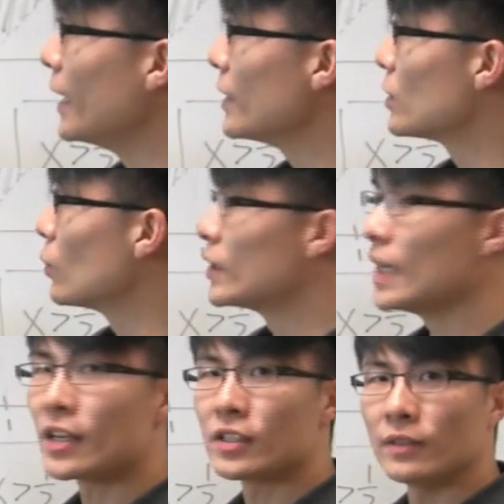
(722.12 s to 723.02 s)
case was
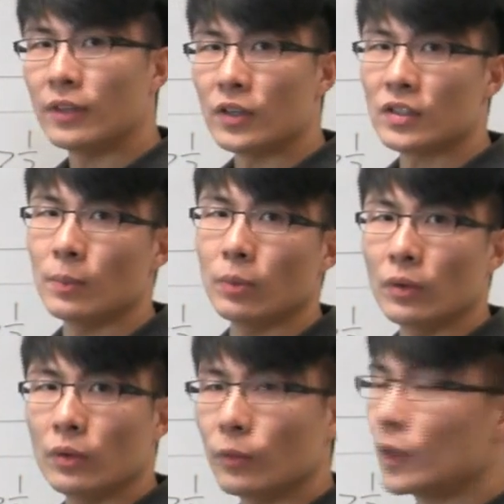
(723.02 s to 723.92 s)
actually very
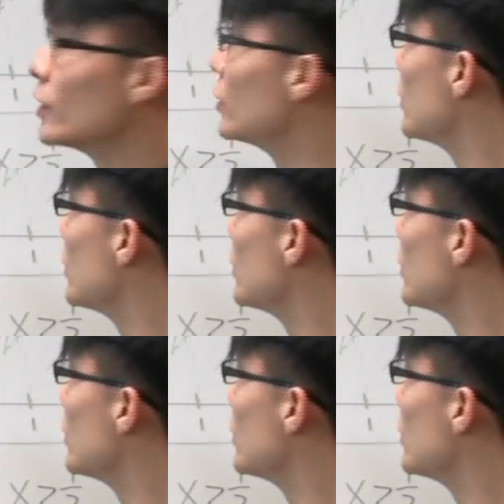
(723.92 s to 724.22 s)
simple. We could